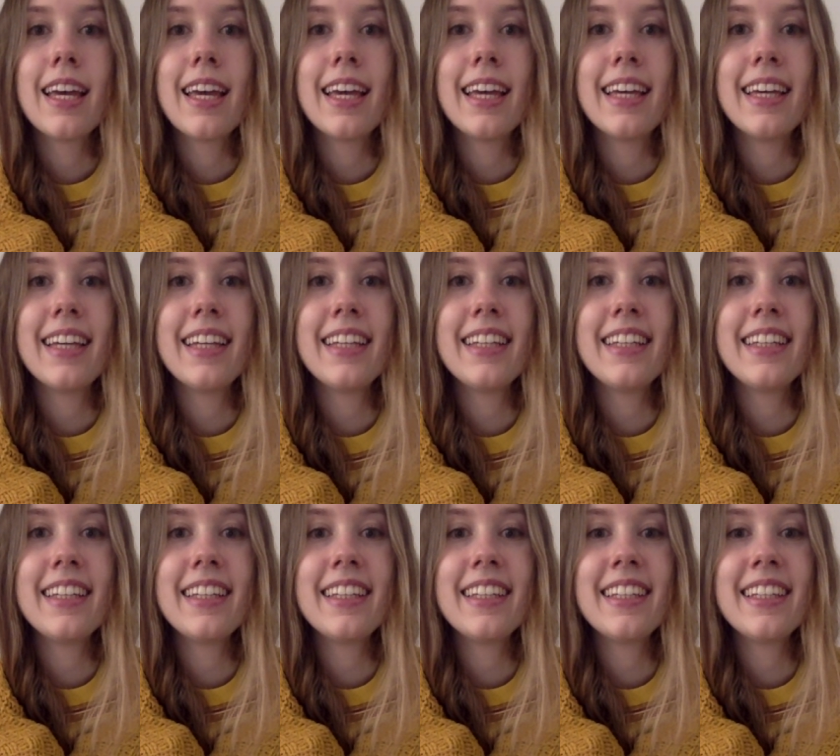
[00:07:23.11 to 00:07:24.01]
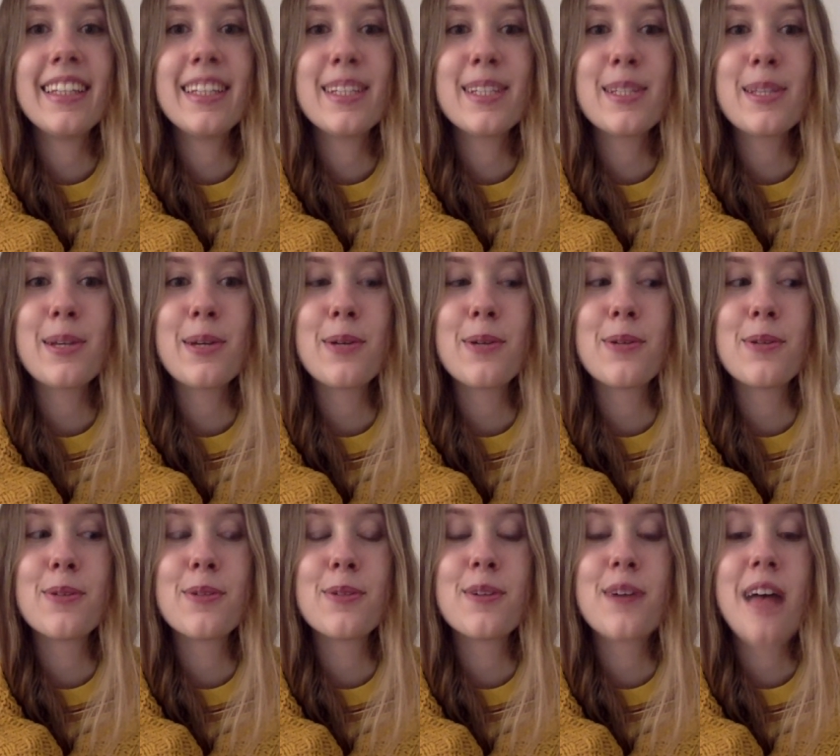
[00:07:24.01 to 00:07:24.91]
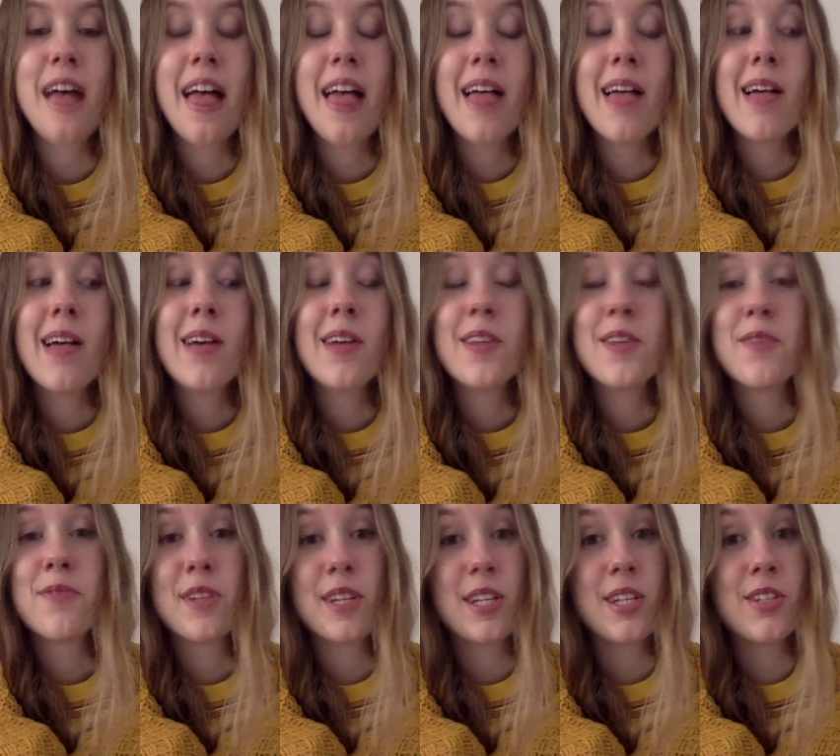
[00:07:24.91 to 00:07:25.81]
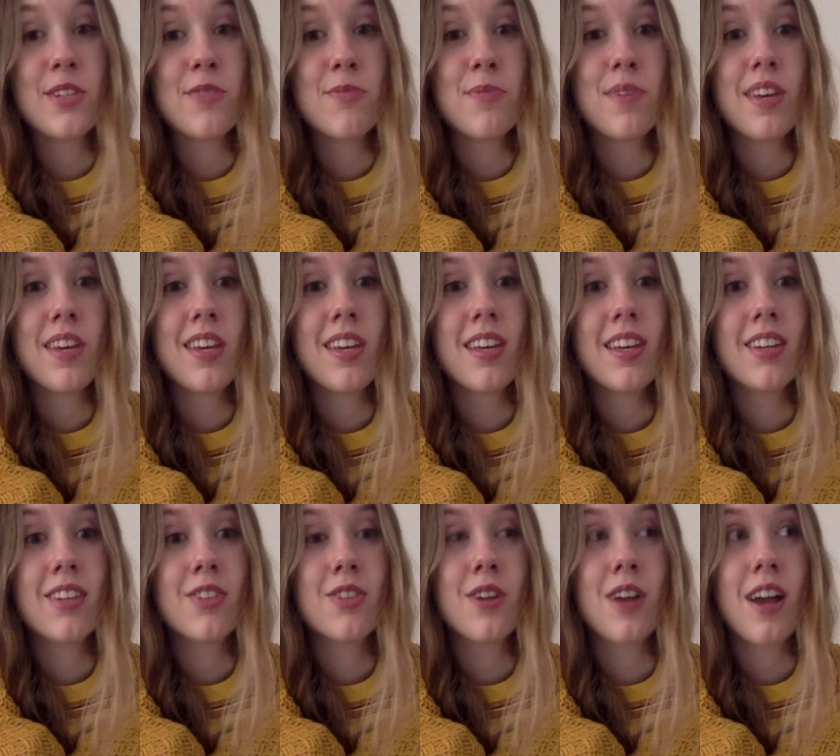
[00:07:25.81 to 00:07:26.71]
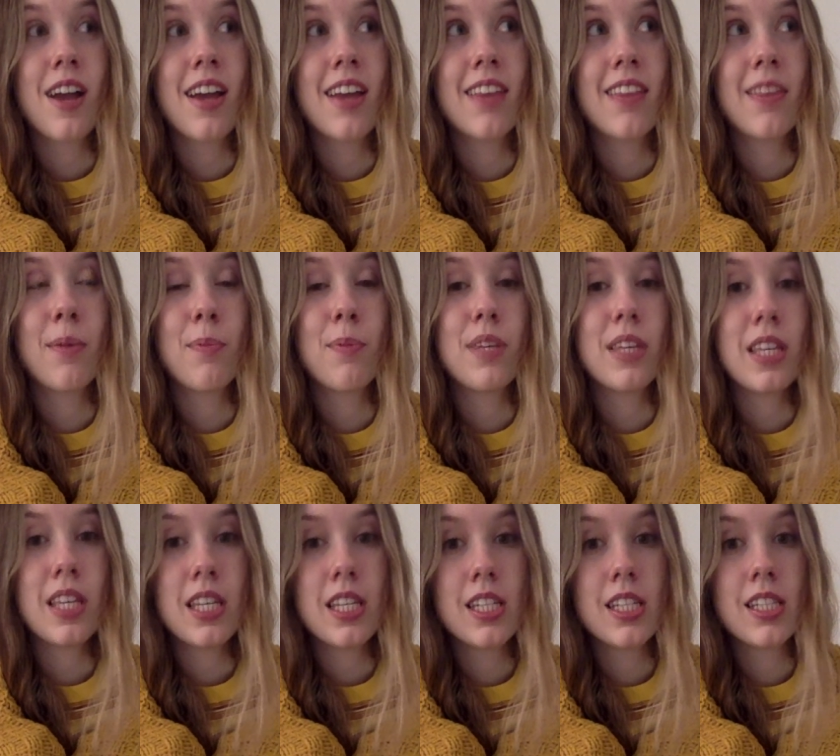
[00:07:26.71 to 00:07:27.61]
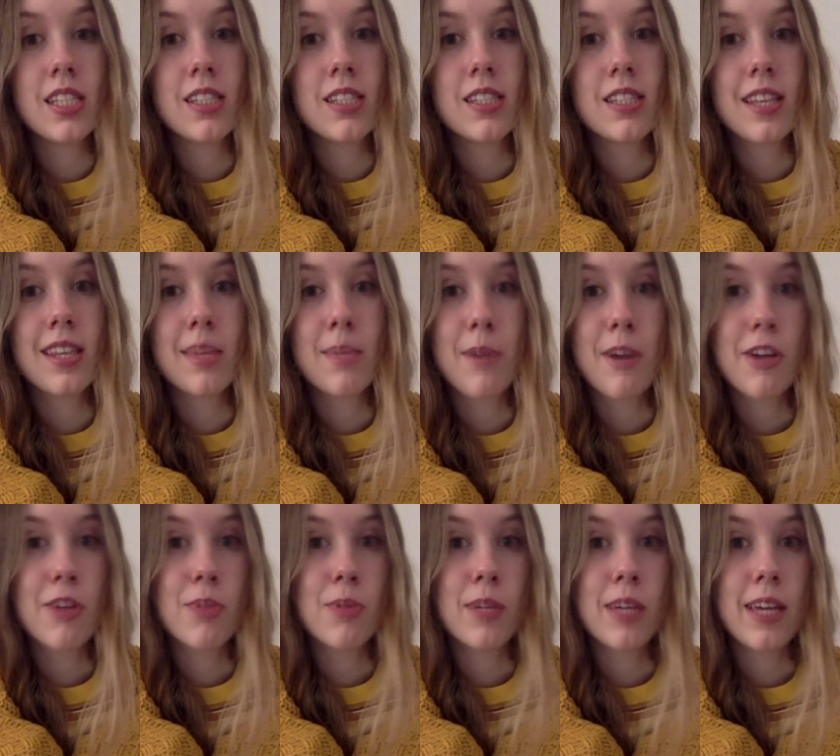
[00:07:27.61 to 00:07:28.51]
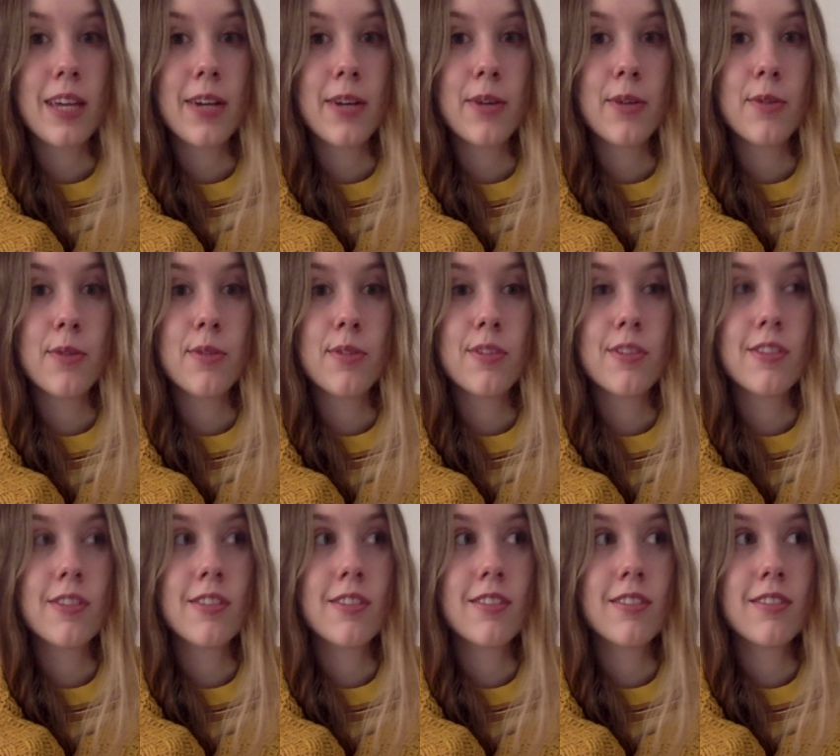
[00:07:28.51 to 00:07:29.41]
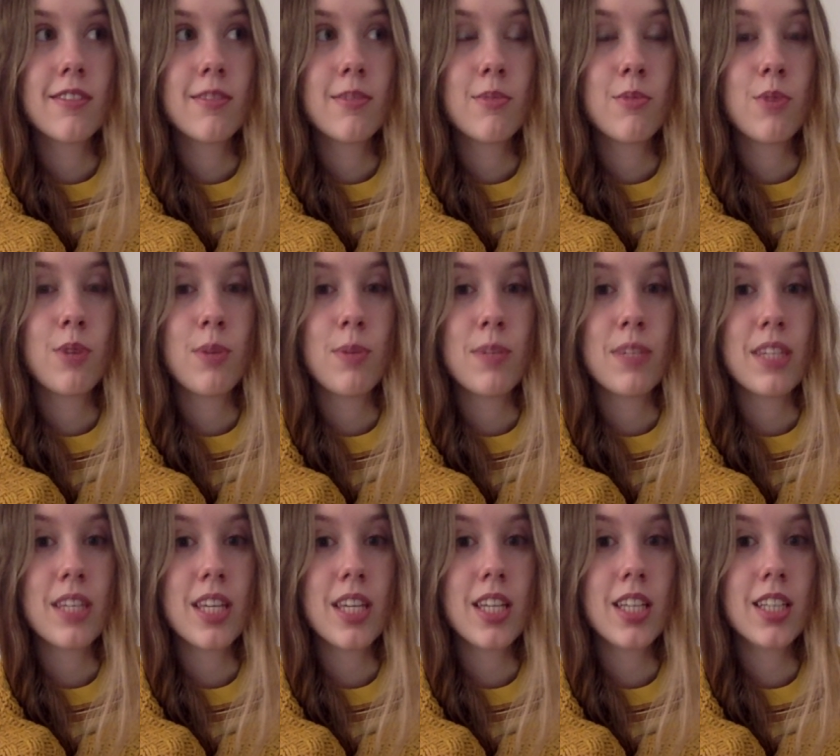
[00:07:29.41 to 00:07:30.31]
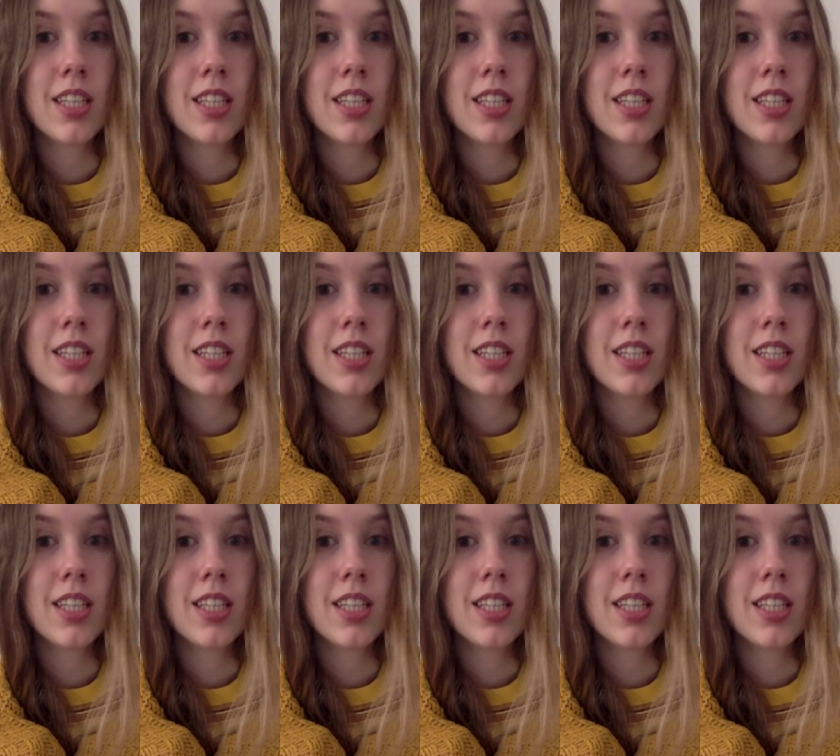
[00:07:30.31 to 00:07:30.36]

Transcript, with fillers: Hey, so the footage of me trying the peas and the mashed potatoes went missing.